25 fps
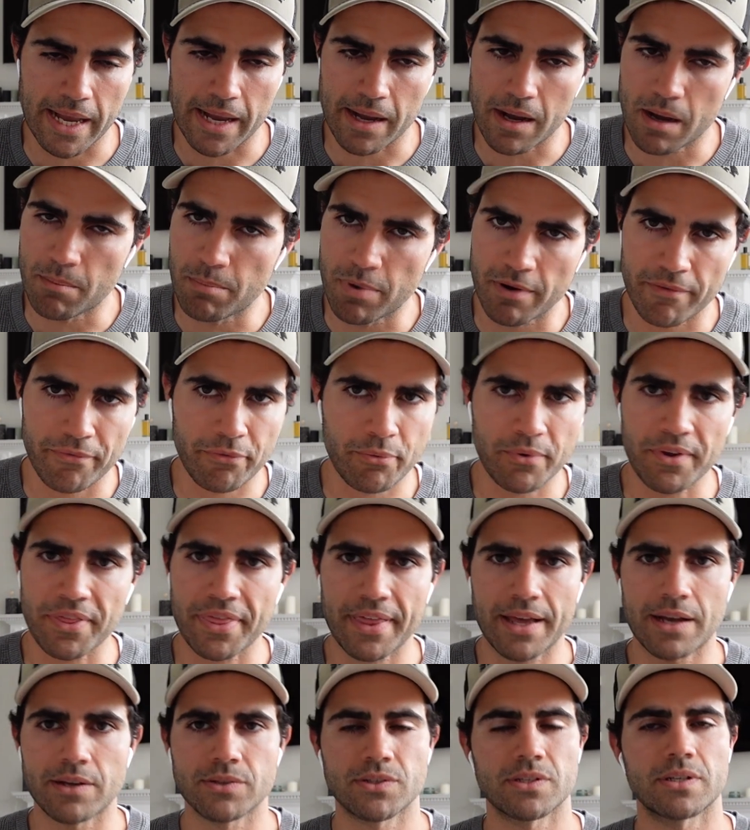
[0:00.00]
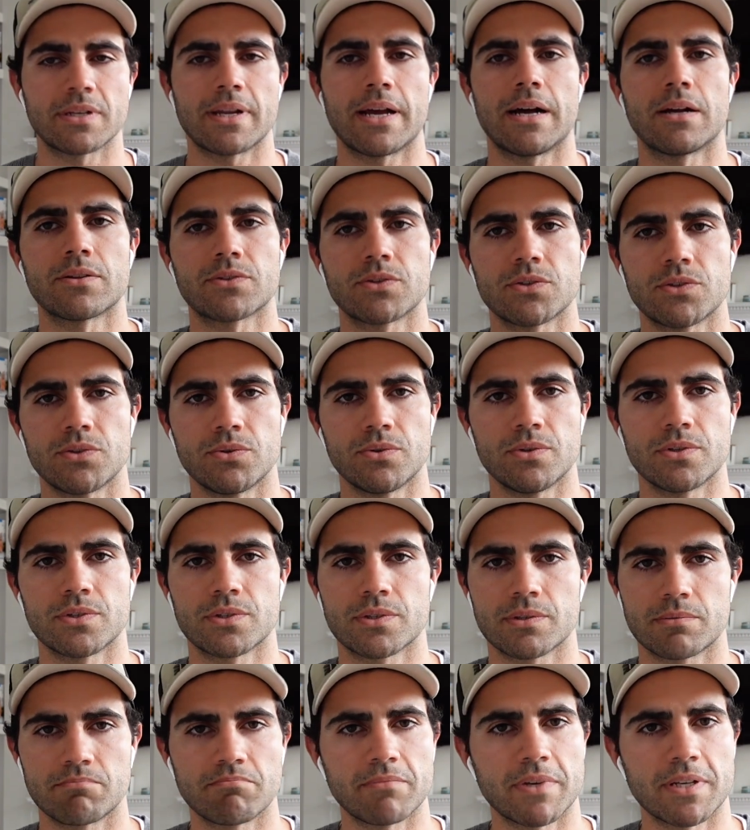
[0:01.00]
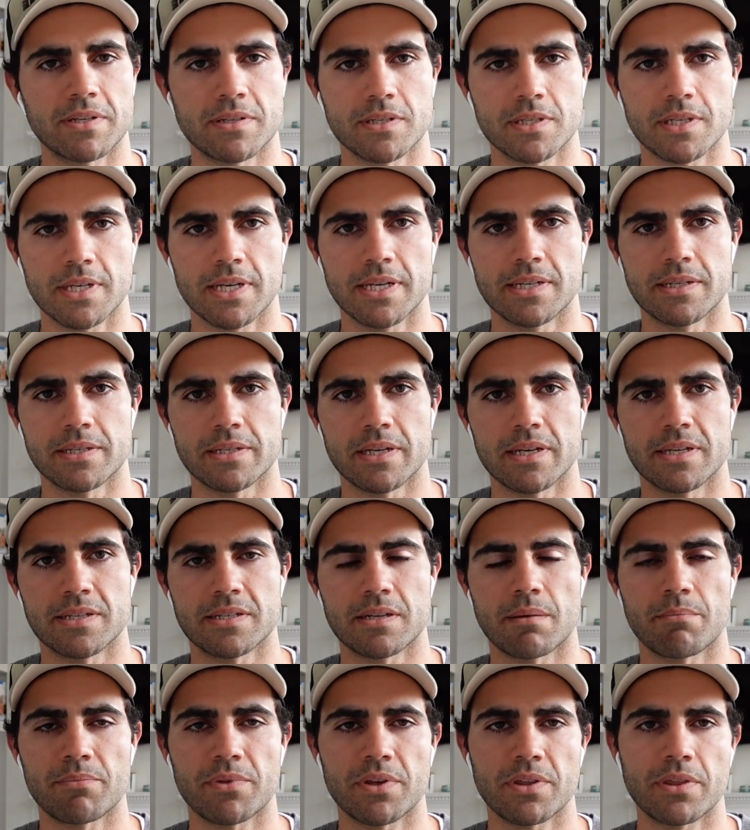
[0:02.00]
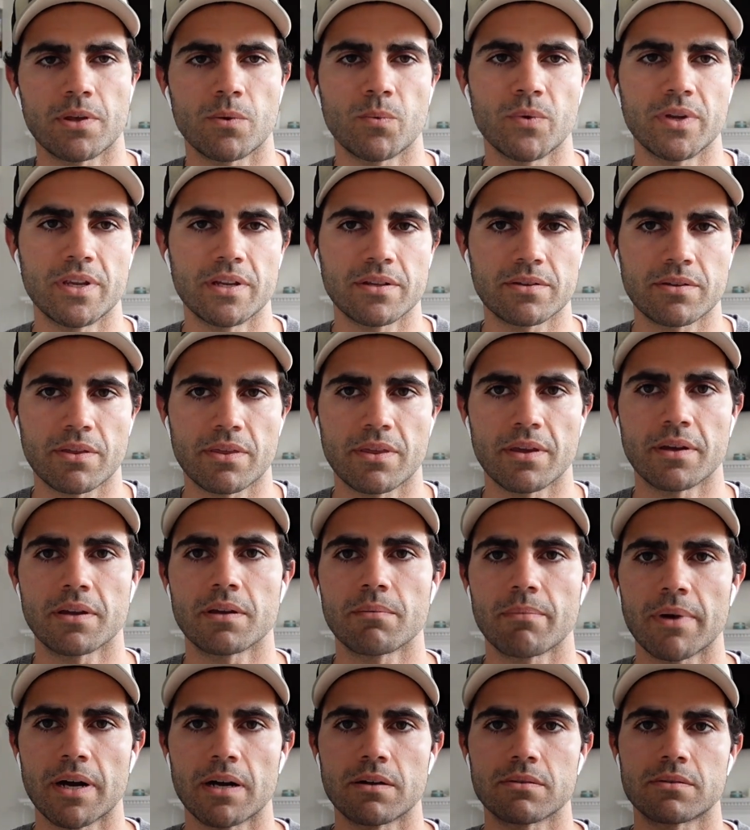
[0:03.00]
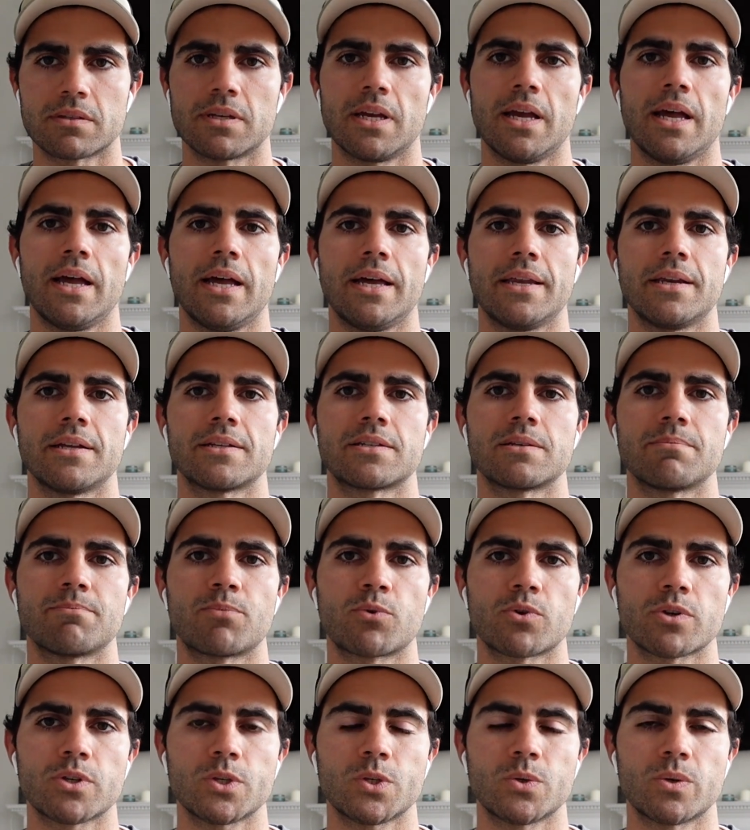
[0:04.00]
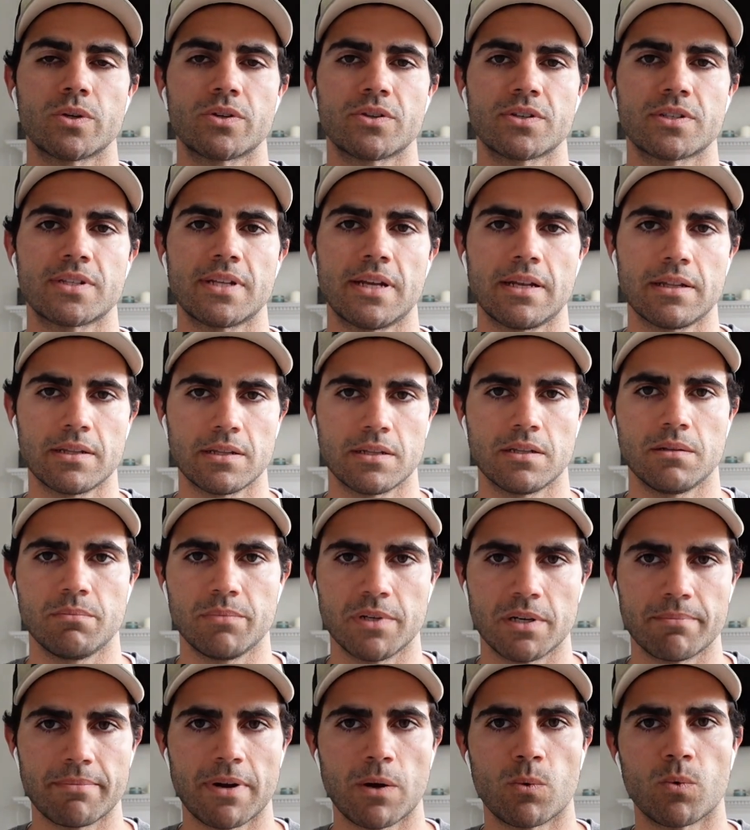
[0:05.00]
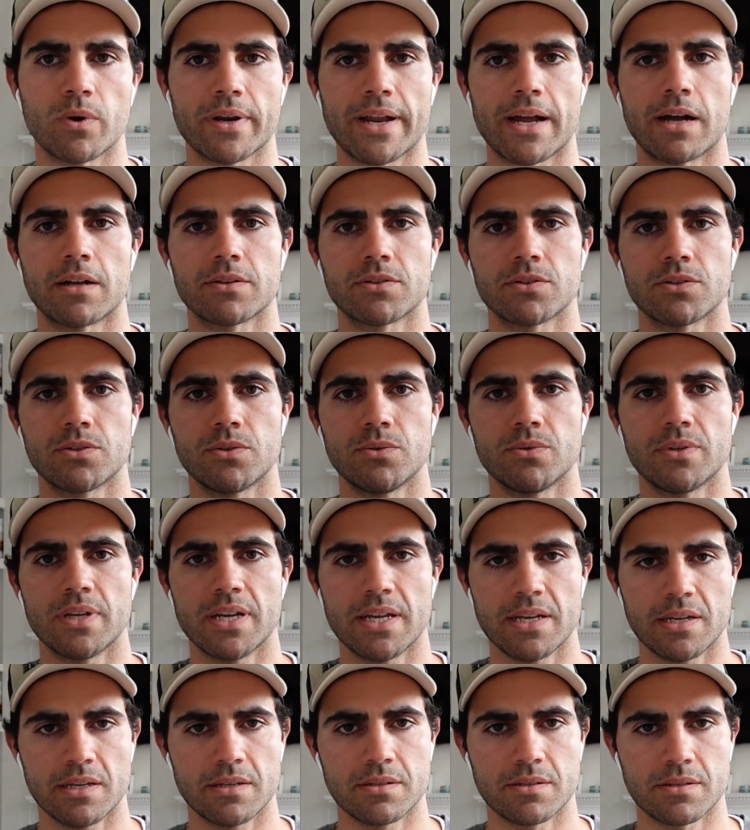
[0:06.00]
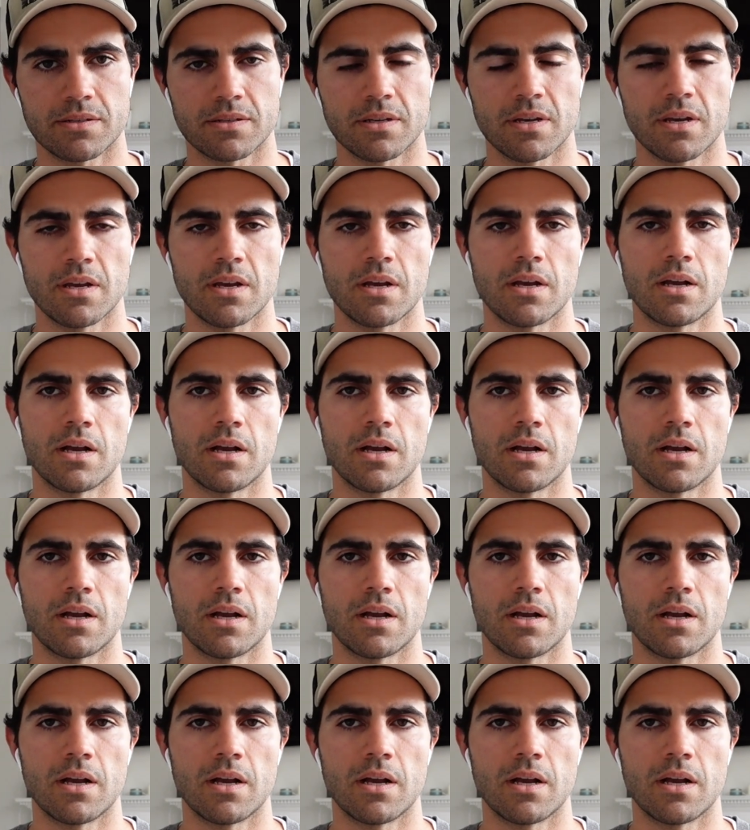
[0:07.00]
above 3,000 altitude is something that we need to think about, and it's important to understand a little bit about what altitude is